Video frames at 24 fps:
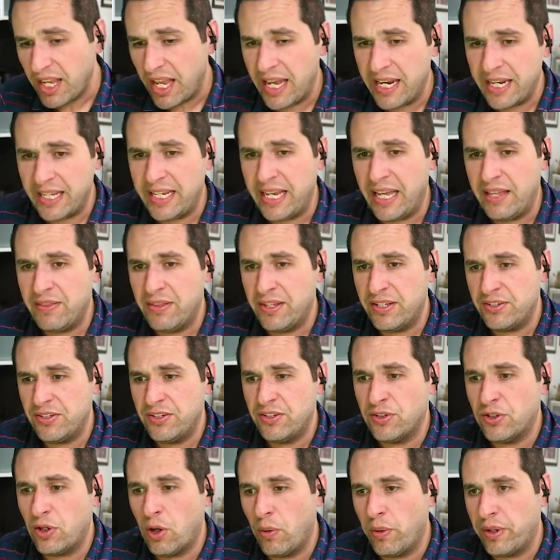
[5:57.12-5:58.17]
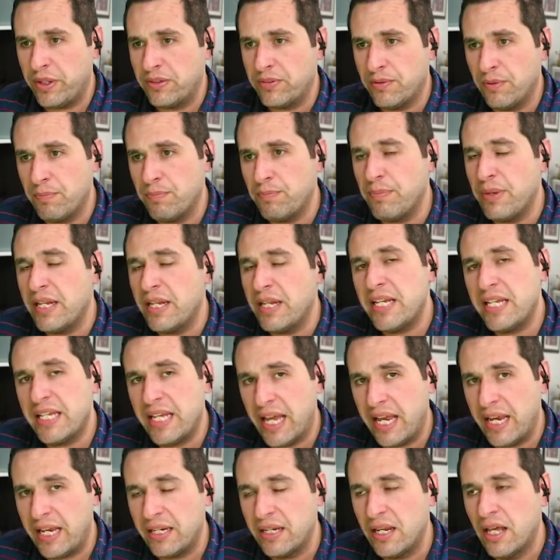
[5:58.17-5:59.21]
and again, this is going to
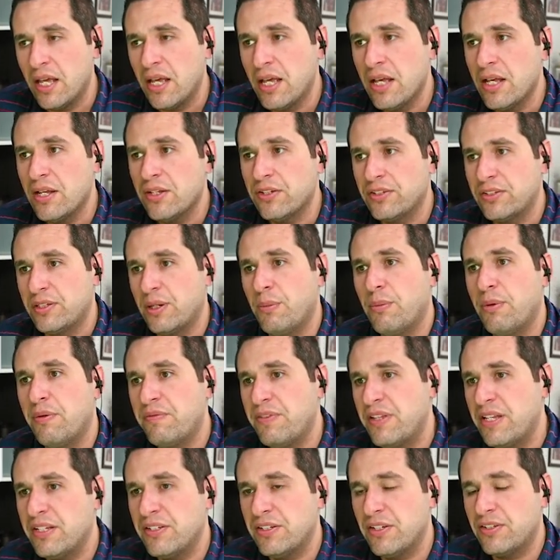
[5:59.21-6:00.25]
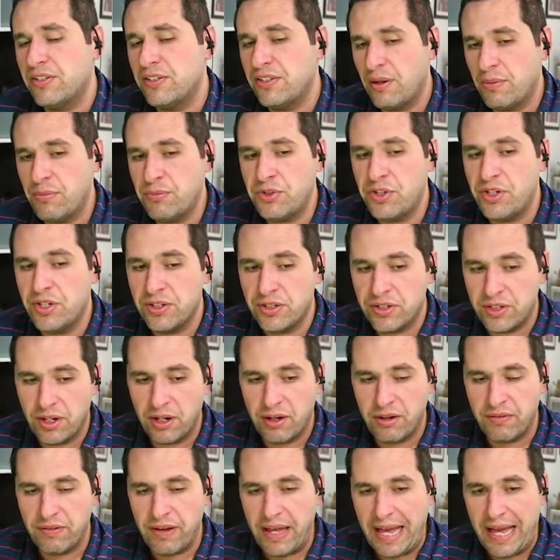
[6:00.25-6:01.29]
mitigate some of these assumptions
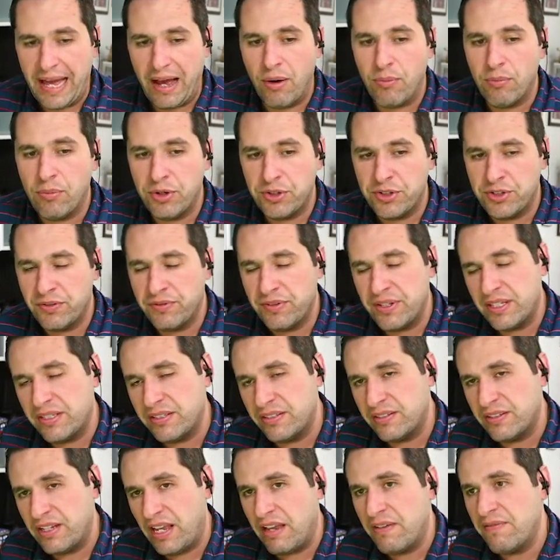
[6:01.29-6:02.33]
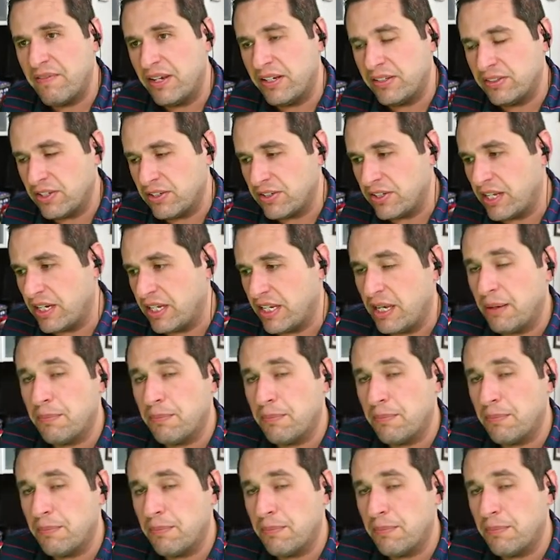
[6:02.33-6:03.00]
of how much of this savings is going